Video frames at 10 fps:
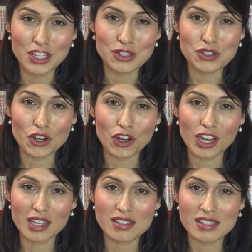So
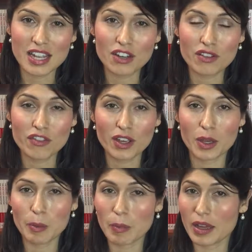instead
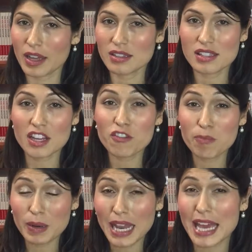
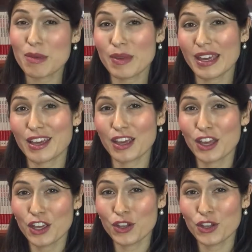of blaming